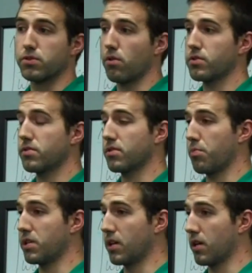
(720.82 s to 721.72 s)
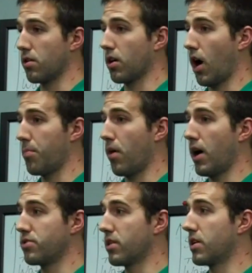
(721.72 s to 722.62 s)
sources are we getting our
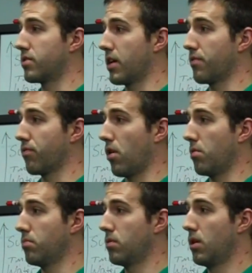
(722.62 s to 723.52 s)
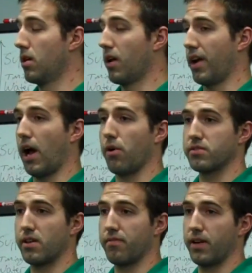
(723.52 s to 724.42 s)
carbohydrate intake from, and how is
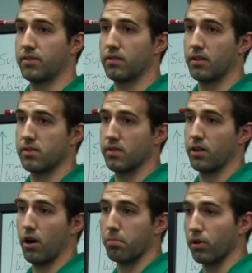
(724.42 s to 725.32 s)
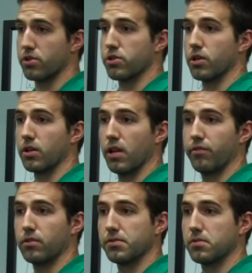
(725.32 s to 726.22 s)
that affecting things like our blood sugar
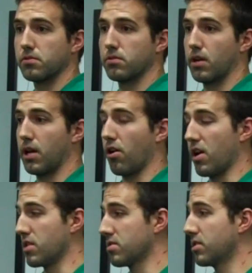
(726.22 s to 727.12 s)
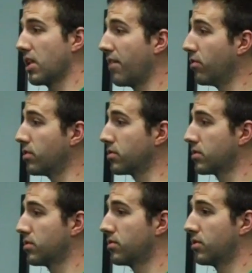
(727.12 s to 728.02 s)
levels and our insulin
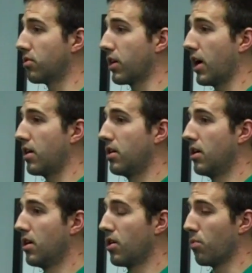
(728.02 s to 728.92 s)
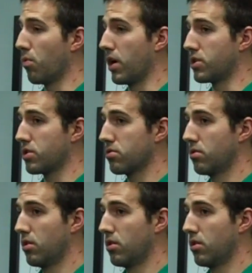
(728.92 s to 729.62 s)
levels, okay, which